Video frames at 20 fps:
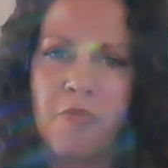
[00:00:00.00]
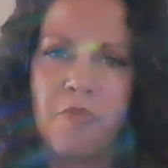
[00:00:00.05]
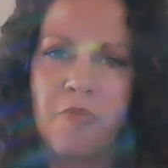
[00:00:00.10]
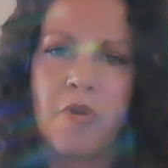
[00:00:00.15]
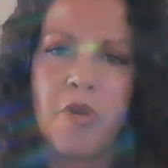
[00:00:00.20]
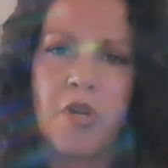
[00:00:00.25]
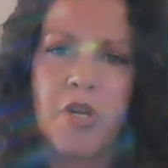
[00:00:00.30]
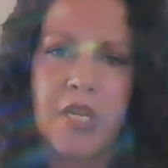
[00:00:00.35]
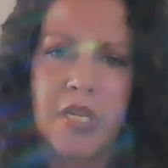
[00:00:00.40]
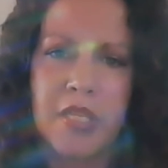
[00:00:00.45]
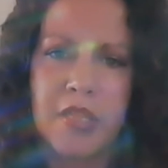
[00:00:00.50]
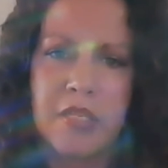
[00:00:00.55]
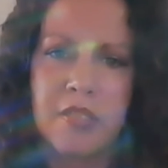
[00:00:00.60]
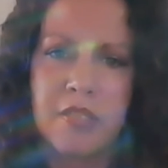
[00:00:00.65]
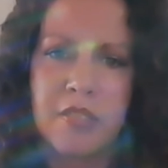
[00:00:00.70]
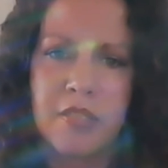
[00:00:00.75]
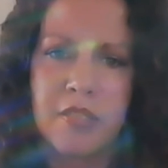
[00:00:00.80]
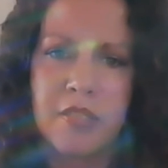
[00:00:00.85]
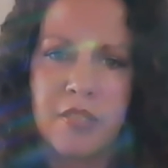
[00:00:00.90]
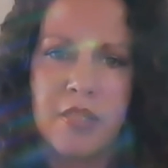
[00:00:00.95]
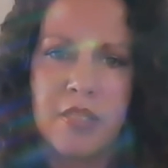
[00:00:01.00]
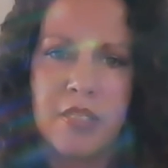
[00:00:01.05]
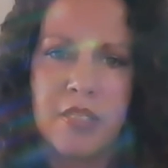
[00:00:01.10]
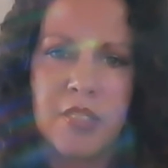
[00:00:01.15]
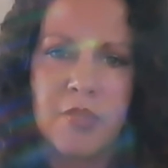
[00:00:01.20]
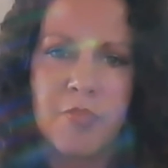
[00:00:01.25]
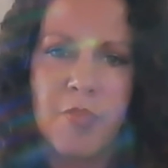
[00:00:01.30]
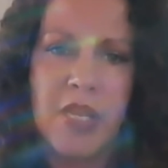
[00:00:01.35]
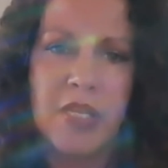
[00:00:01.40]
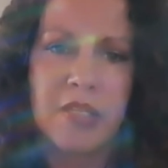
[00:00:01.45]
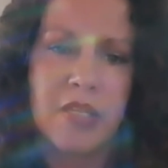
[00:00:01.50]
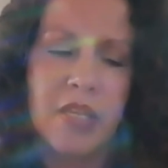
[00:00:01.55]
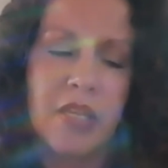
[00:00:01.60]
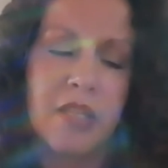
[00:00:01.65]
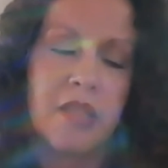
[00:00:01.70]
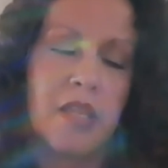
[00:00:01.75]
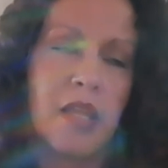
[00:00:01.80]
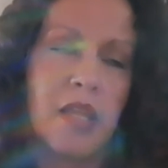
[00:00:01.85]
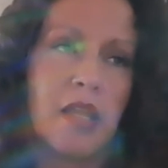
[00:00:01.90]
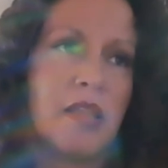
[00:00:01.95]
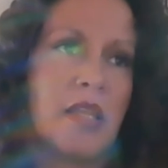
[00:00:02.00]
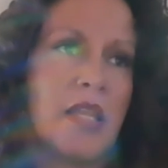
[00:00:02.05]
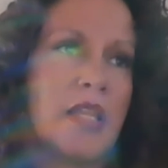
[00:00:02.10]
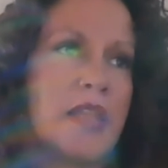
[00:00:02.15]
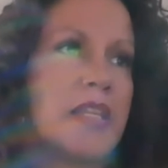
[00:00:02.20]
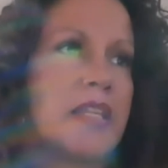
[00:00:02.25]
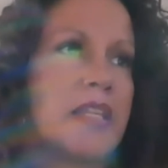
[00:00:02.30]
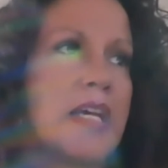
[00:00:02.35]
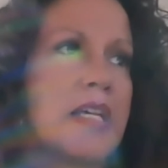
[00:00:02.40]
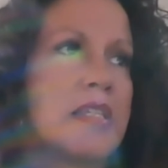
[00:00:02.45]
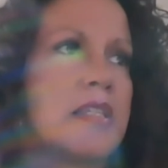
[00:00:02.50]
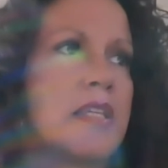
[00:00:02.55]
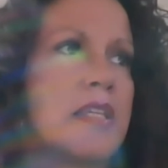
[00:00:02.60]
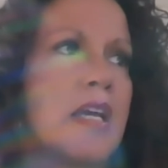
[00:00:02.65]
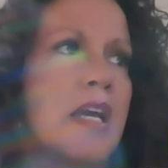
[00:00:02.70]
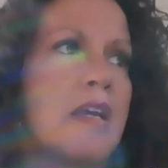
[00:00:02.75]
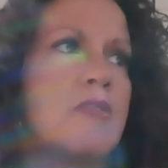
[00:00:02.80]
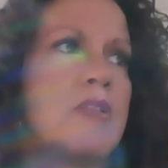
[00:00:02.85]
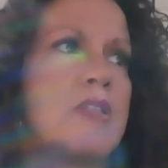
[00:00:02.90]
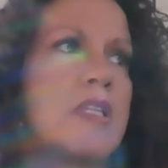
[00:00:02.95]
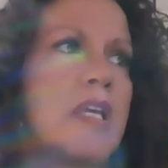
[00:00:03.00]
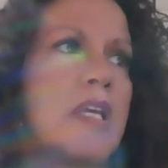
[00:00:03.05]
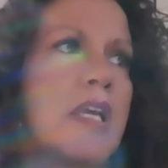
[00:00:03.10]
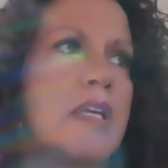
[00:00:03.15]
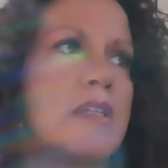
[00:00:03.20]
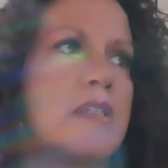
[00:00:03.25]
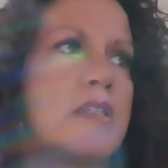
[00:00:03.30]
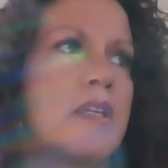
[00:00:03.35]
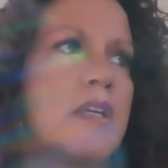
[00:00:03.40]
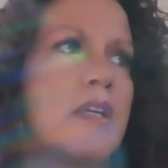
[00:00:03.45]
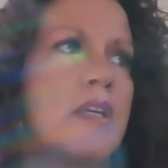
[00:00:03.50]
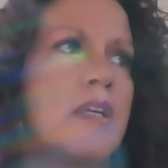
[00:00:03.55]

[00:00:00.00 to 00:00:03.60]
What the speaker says: work in this space. And then the last thing I would say is,